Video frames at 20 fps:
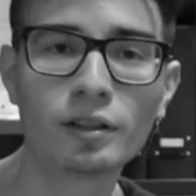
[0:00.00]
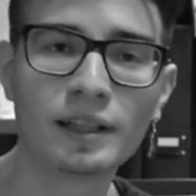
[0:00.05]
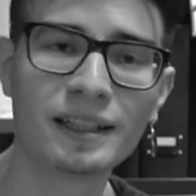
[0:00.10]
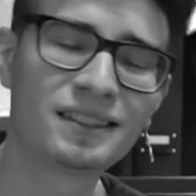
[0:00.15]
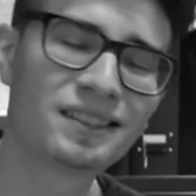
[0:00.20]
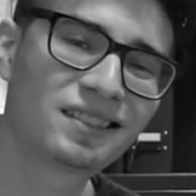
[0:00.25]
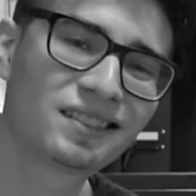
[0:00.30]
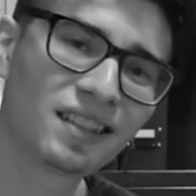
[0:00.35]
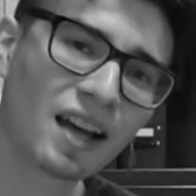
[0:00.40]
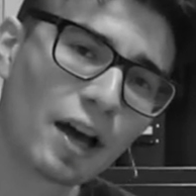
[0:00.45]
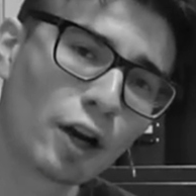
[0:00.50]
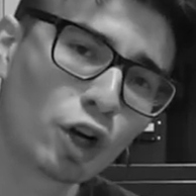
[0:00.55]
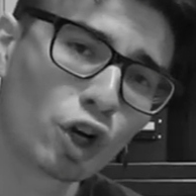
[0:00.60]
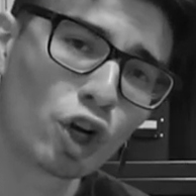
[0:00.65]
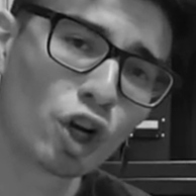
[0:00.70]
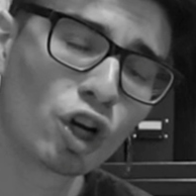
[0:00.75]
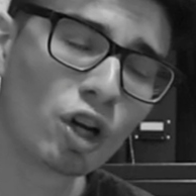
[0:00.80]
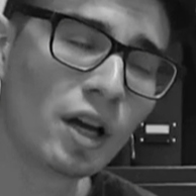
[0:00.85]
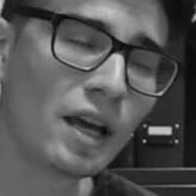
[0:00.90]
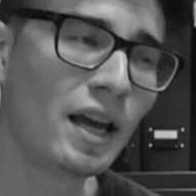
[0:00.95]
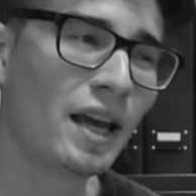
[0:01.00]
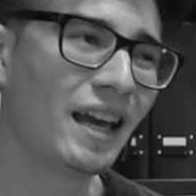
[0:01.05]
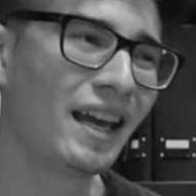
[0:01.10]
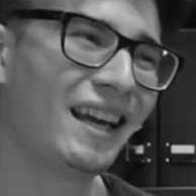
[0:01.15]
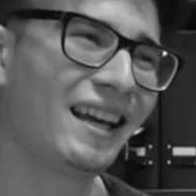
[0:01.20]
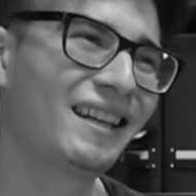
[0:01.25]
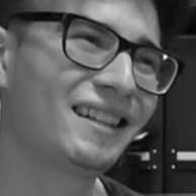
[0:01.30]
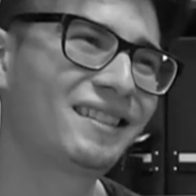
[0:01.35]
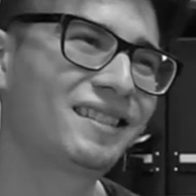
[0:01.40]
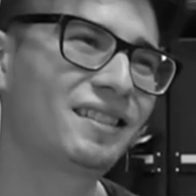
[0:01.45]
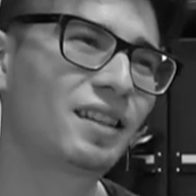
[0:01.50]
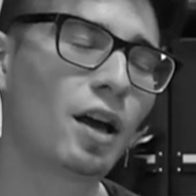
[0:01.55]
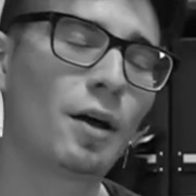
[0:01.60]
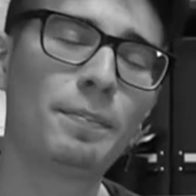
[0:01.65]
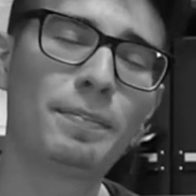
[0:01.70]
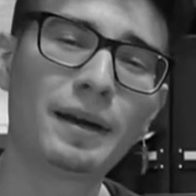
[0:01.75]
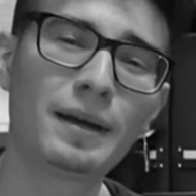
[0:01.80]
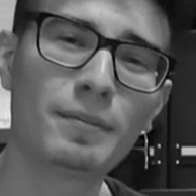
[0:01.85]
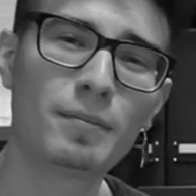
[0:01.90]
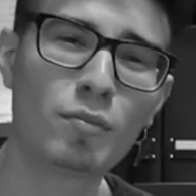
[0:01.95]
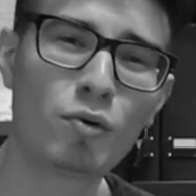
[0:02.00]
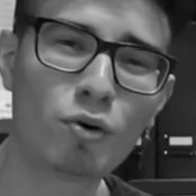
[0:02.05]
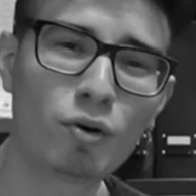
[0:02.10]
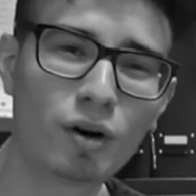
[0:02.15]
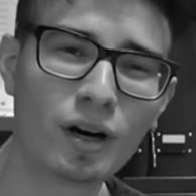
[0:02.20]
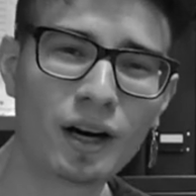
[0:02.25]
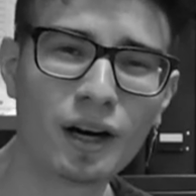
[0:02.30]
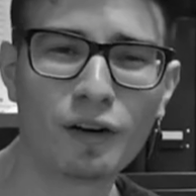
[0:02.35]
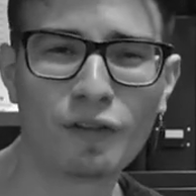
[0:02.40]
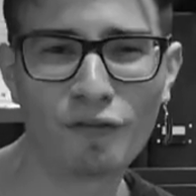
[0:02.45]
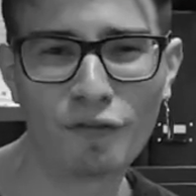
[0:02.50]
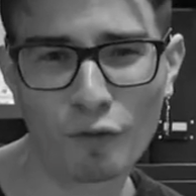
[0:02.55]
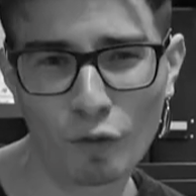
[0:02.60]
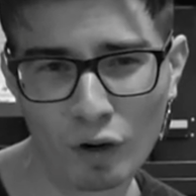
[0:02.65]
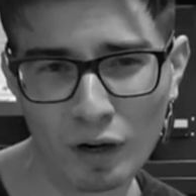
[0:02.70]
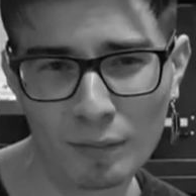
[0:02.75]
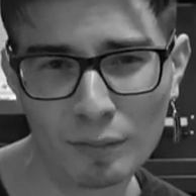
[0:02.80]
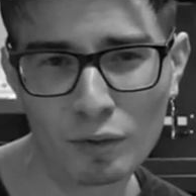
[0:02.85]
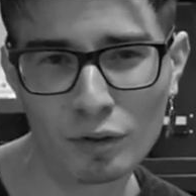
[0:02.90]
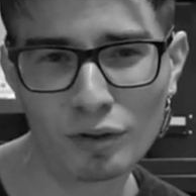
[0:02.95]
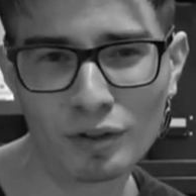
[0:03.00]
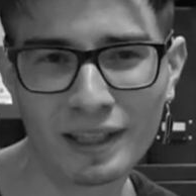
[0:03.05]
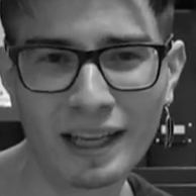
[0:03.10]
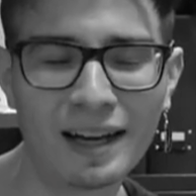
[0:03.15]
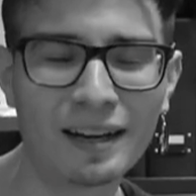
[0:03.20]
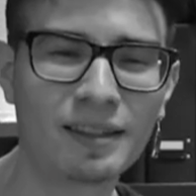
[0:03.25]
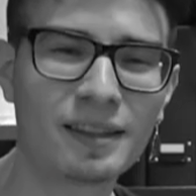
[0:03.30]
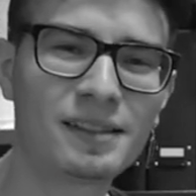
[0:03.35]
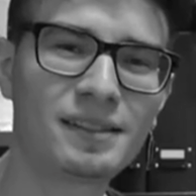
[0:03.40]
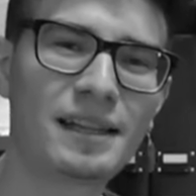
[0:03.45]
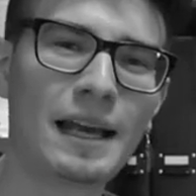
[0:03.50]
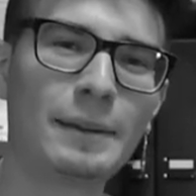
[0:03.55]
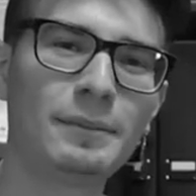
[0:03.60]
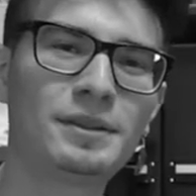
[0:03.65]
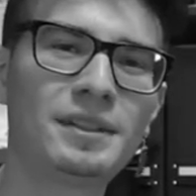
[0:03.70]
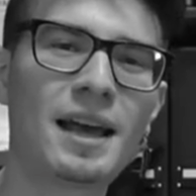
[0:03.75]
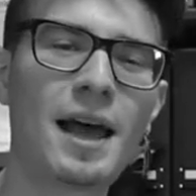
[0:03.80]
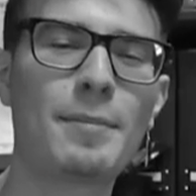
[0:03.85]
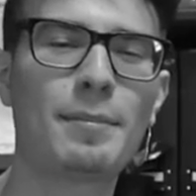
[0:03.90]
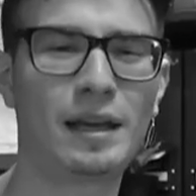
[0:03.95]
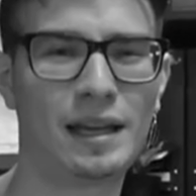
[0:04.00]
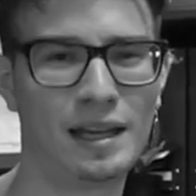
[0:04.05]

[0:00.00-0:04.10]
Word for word: It's subtle, it's a bit more formal, yet at the same time